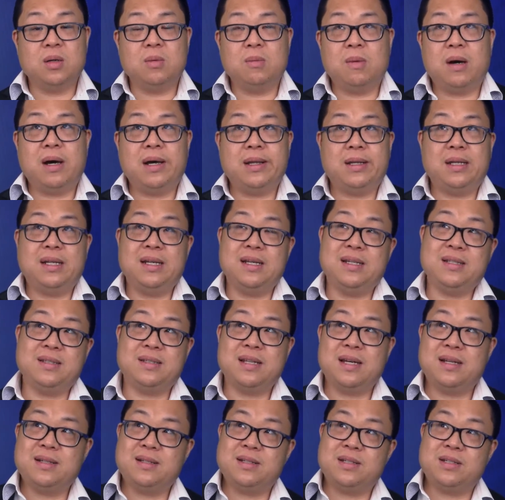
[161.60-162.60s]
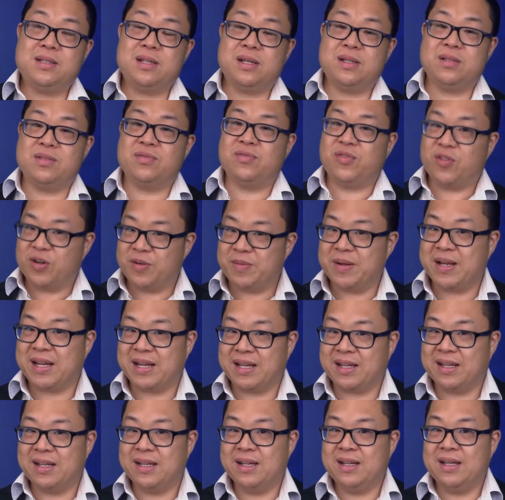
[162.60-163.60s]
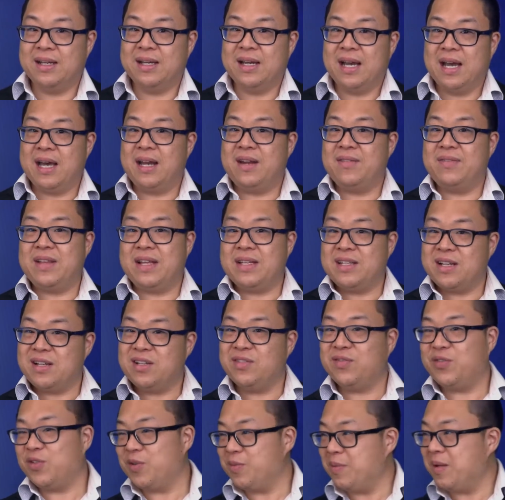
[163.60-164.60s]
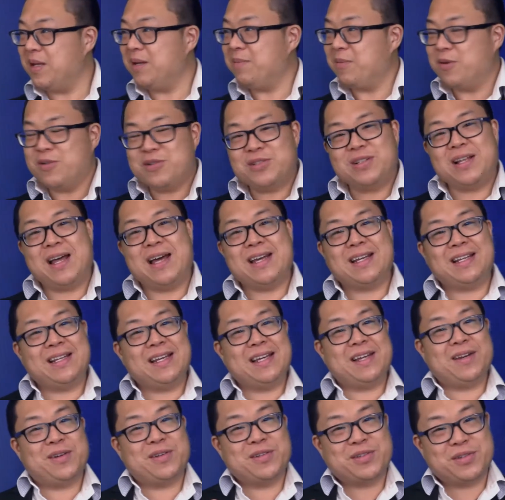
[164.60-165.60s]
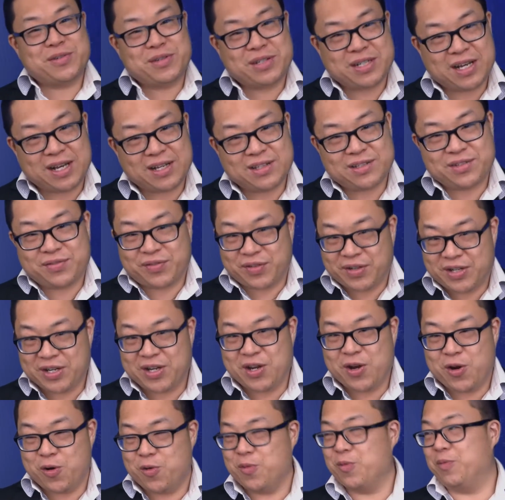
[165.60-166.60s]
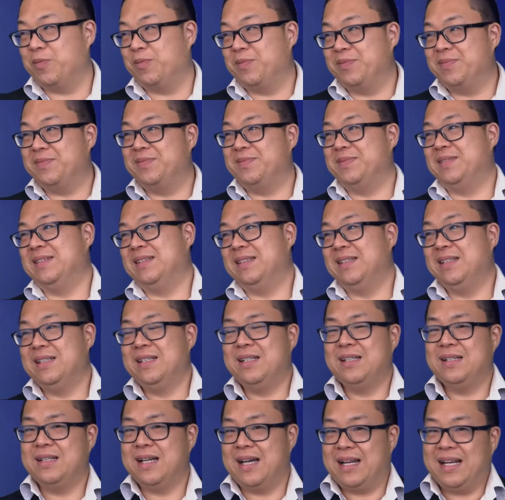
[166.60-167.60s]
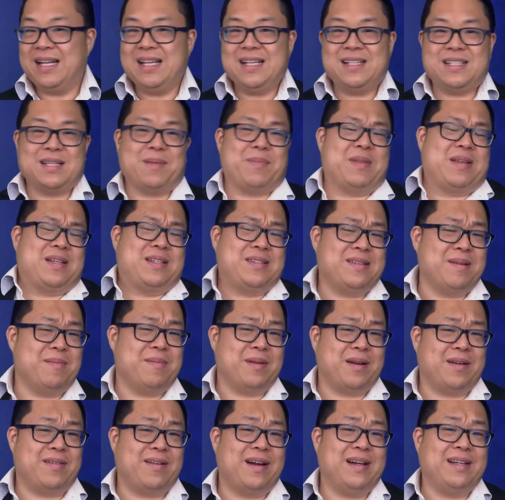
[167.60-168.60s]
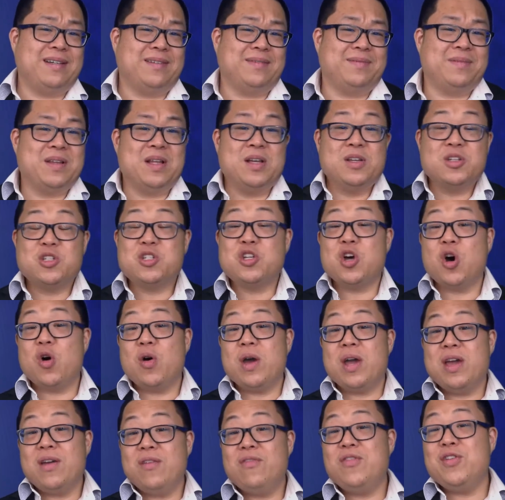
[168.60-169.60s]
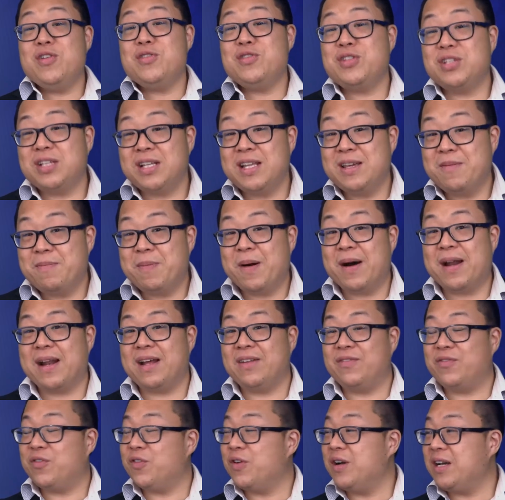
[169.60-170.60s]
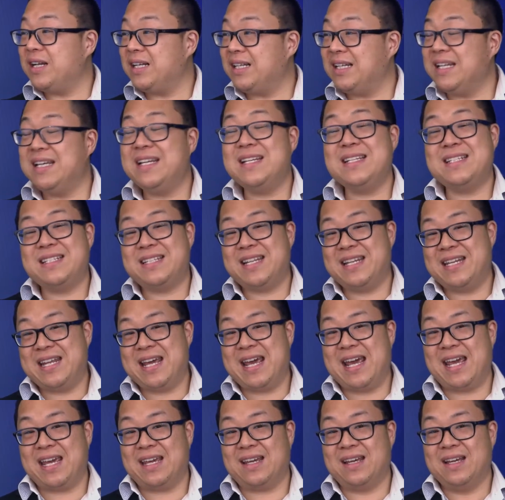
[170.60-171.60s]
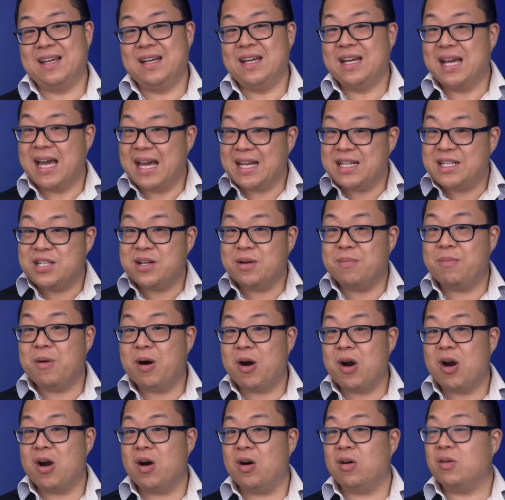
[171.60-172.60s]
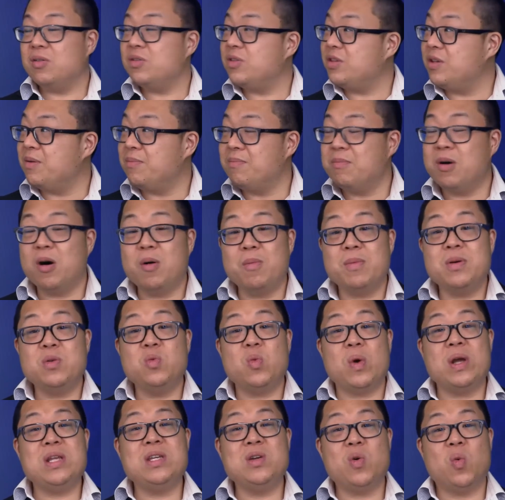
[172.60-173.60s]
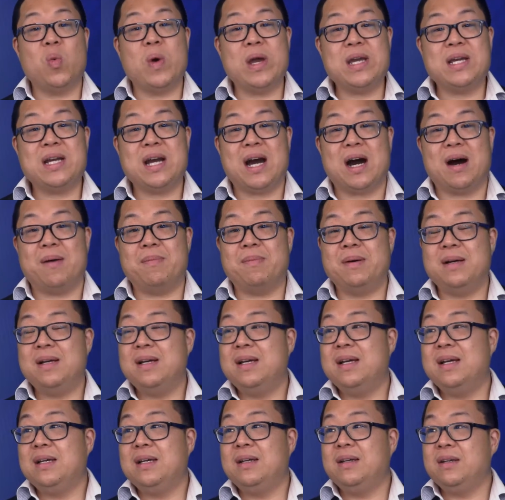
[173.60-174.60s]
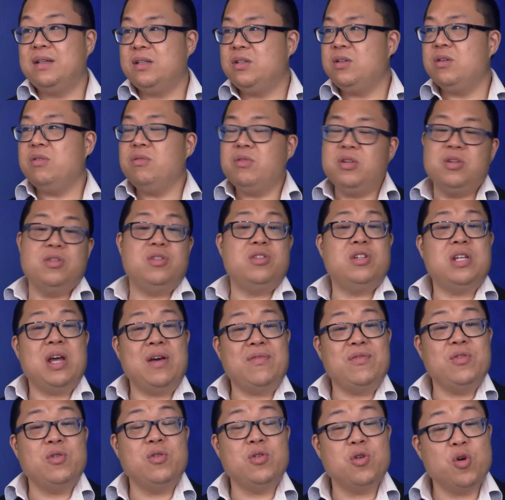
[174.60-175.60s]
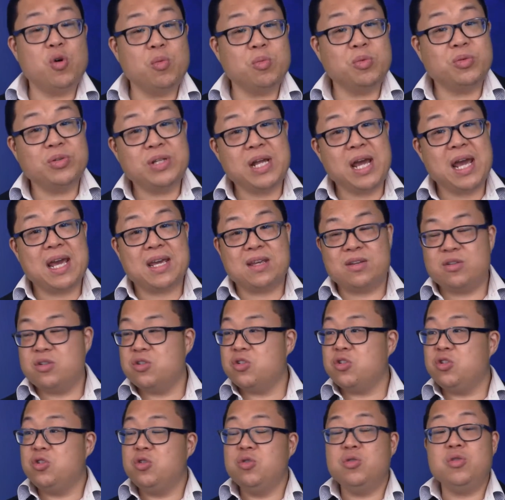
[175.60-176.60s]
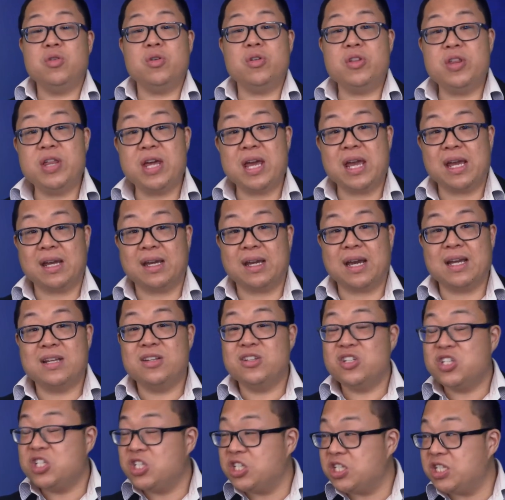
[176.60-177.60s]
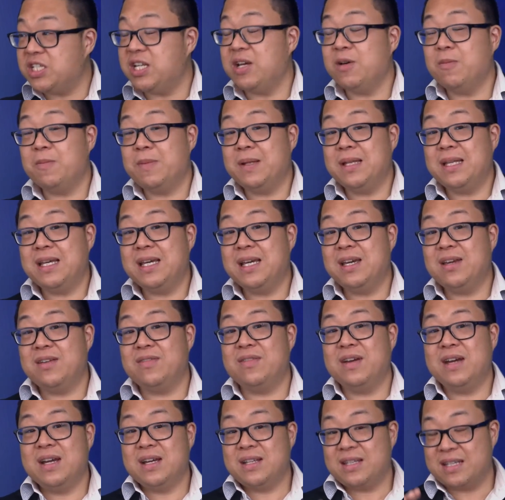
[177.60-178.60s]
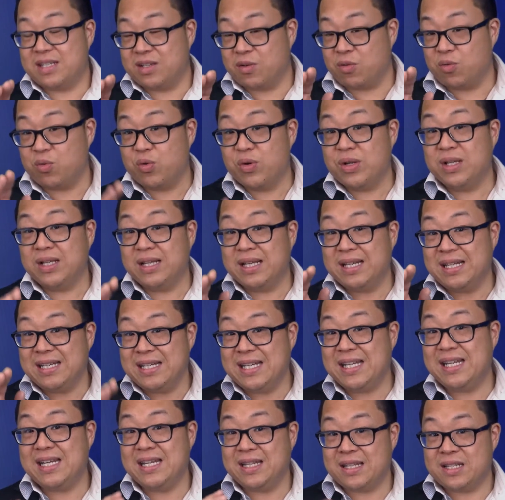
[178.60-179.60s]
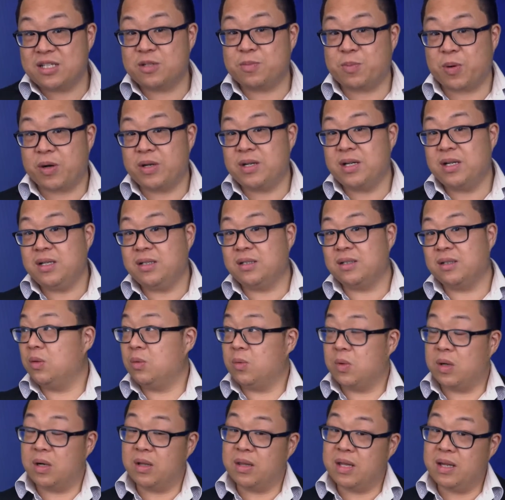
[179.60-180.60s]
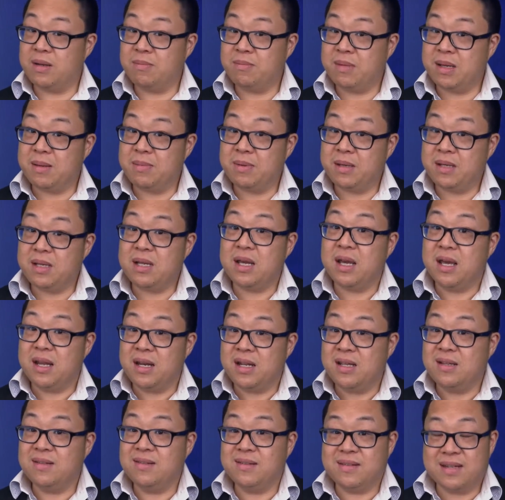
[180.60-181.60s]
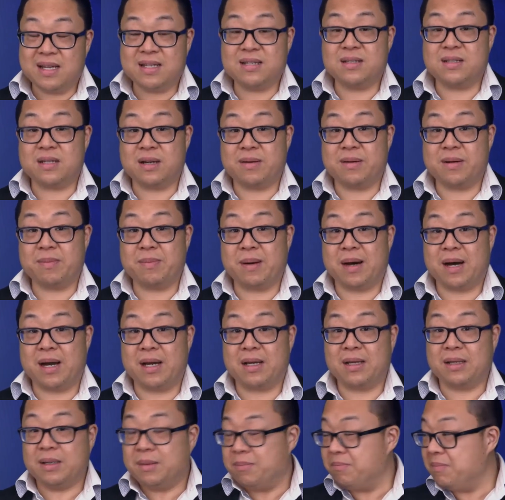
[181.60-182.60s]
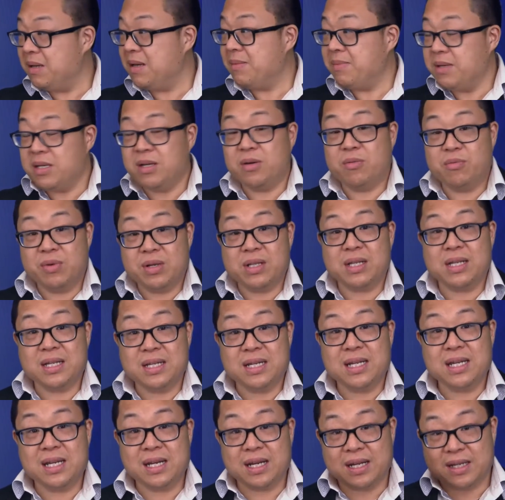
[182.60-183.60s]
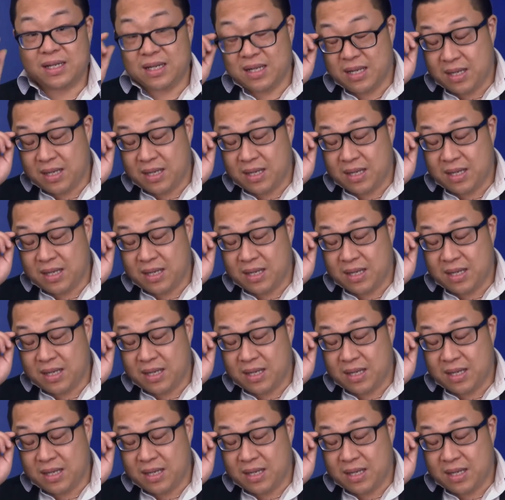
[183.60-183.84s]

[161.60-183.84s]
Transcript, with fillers: Well, at least that does for me. And if that does for me, most likely it also does for you. At least something similar, right? So if you sleep on it for at least a day, and tomorrow, the moment when you wake up, you, you just have your normal day, you just do your thing, and you still believe that you really need this product, well then maybe it is a necessary buy. Maybe you really need it.